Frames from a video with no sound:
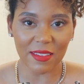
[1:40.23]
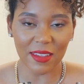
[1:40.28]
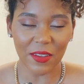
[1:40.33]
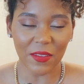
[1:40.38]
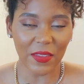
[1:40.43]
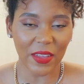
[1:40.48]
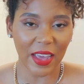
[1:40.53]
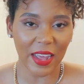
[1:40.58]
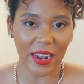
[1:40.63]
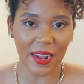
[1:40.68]
They
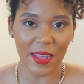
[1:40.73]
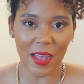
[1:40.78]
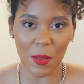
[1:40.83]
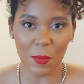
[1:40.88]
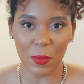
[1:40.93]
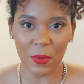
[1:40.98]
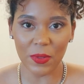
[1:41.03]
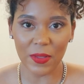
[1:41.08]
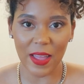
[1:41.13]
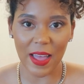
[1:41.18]
only had a
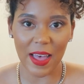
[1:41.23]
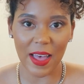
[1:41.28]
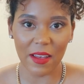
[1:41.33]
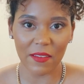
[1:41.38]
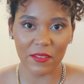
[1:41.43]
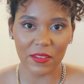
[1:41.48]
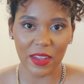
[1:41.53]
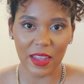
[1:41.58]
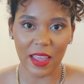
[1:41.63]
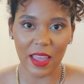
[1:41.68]
couple
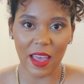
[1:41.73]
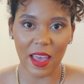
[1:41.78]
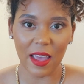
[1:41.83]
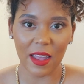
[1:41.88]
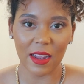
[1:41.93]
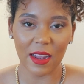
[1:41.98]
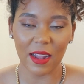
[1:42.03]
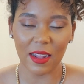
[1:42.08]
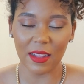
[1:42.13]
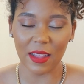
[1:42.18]
left
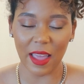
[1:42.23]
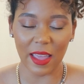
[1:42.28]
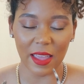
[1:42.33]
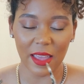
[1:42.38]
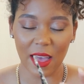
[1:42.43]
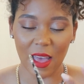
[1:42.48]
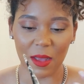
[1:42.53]
and like,